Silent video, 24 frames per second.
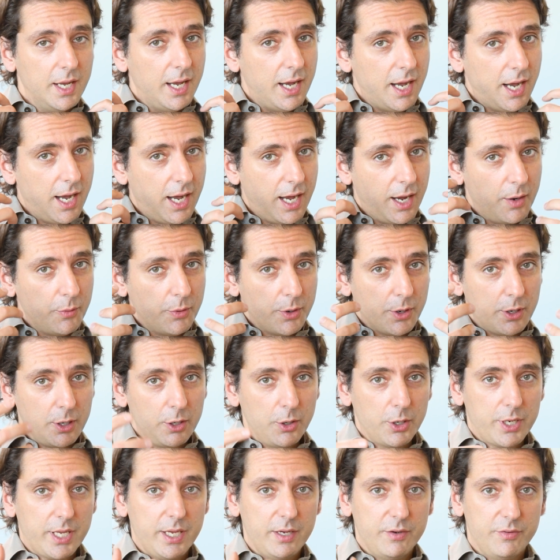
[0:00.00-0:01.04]
we're
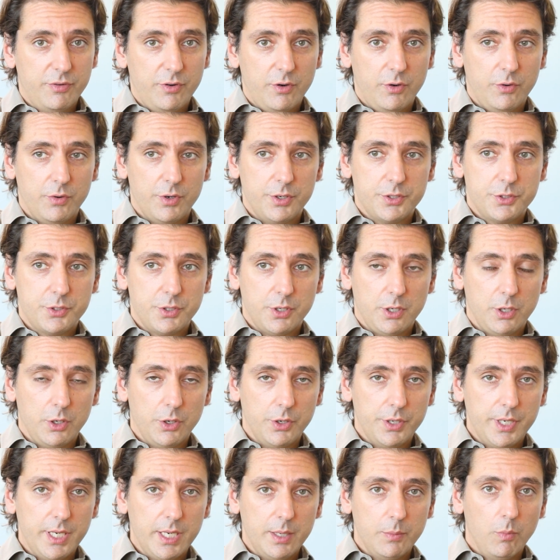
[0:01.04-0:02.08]
looking forward to
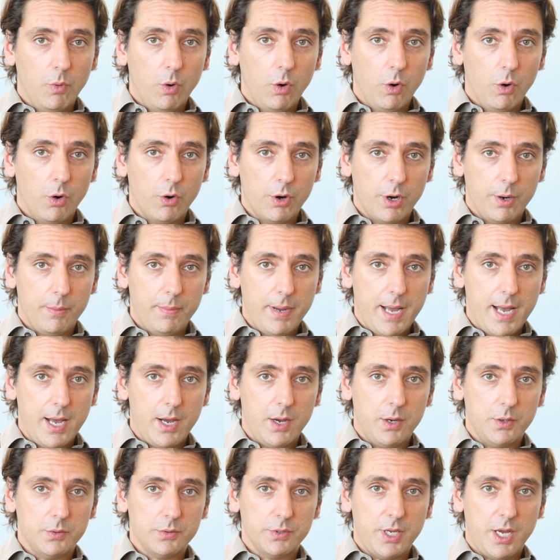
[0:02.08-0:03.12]
learning more
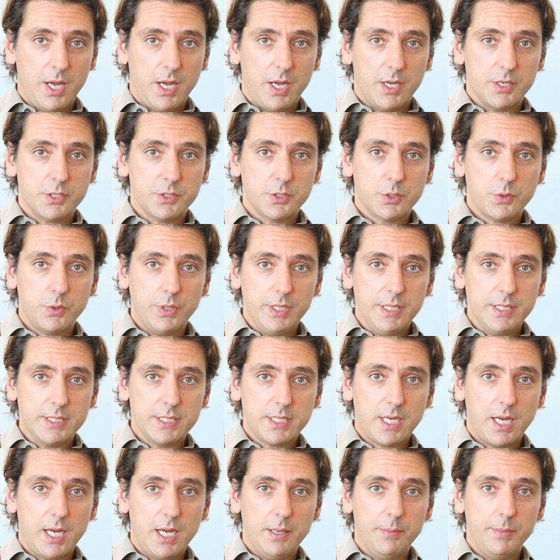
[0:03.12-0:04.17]
about screen
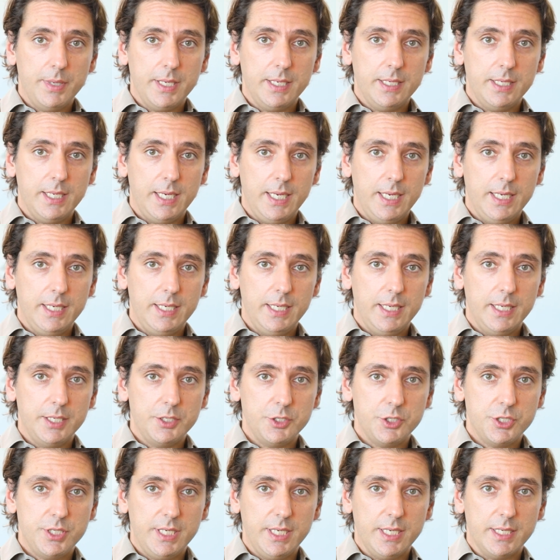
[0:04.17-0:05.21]
time and
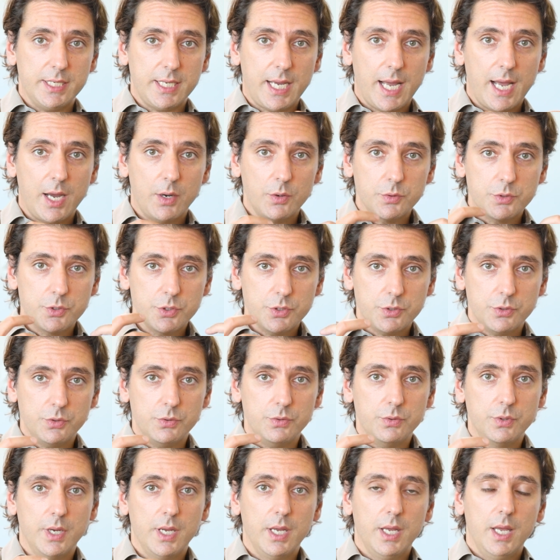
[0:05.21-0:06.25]
ADHD, and how
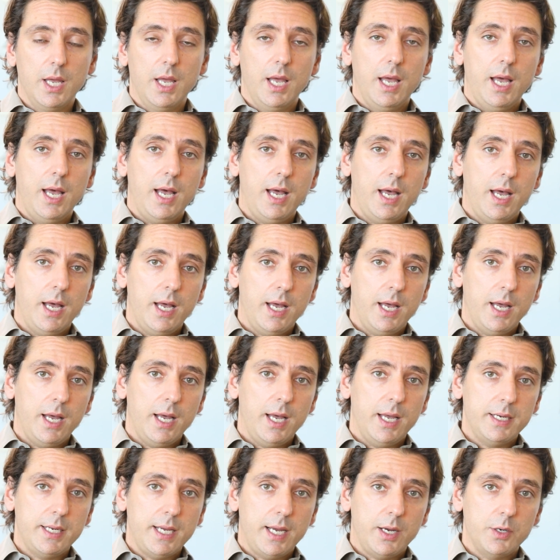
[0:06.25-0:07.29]
to
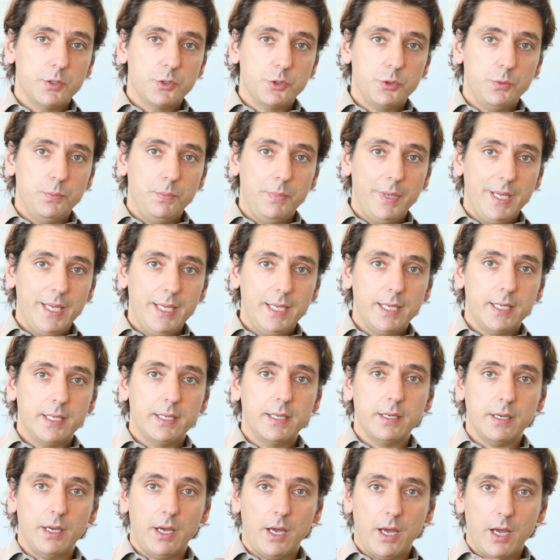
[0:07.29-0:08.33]

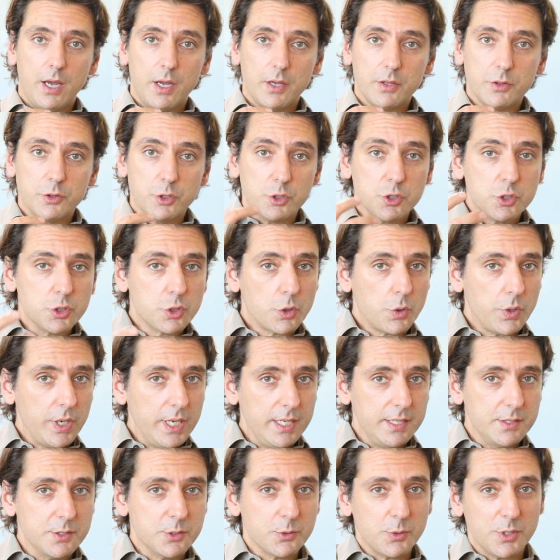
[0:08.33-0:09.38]
make the
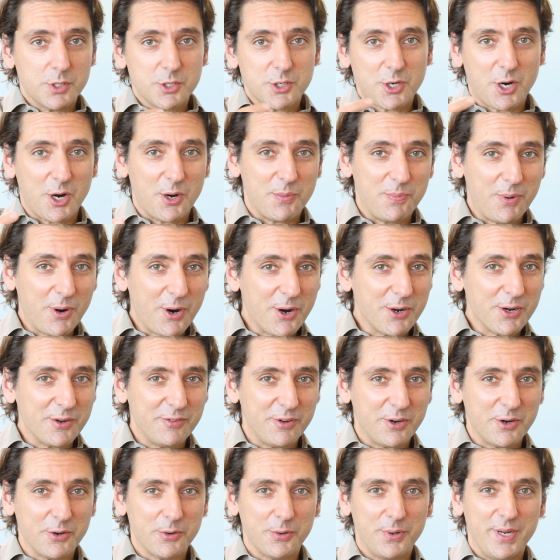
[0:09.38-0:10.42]
screens, which are part
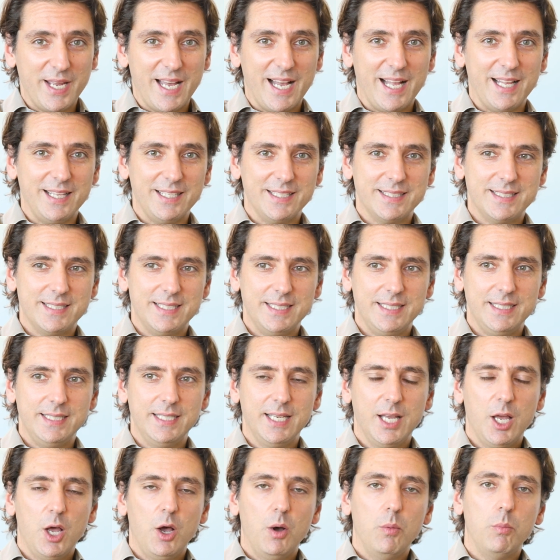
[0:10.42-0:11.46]
of our reality,
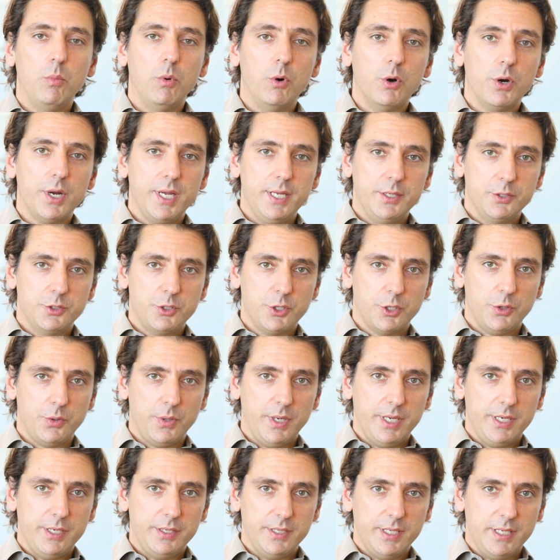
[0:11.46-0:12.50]
more
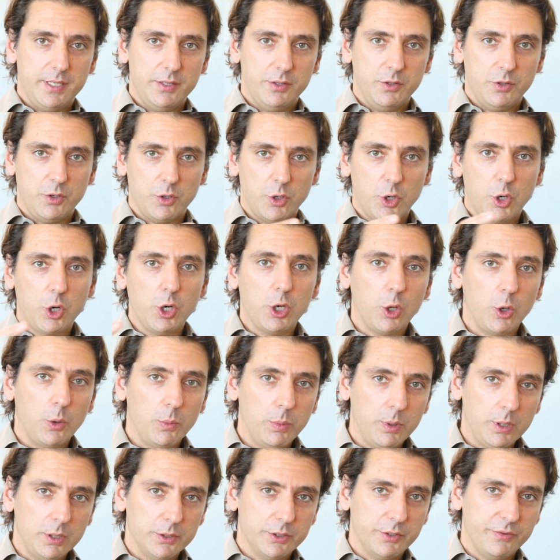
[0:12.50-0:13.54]
integrated in
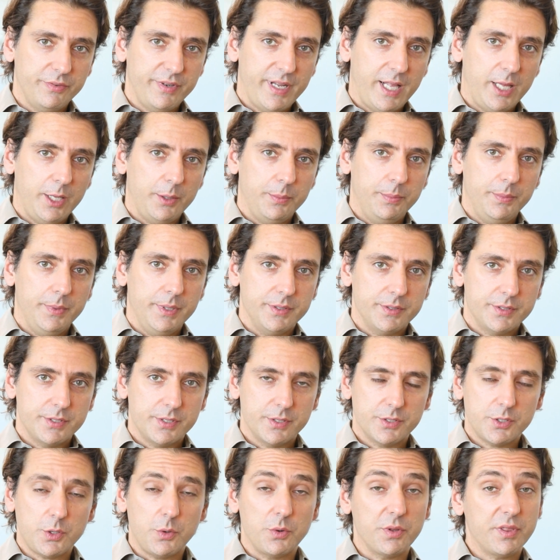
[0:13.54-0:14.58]
global development.
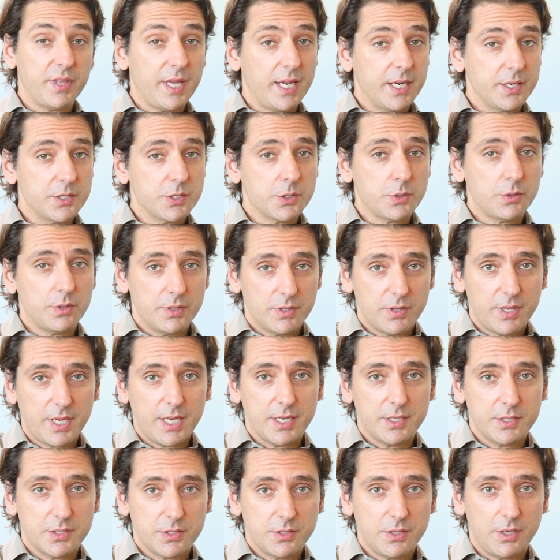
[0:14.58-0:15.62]
So thanks
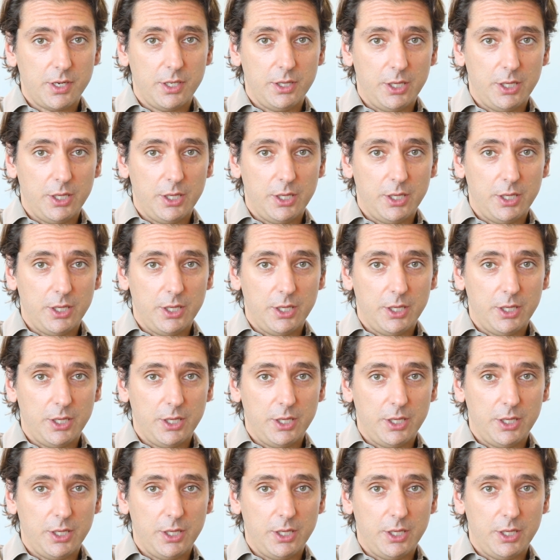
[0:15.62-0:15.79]
a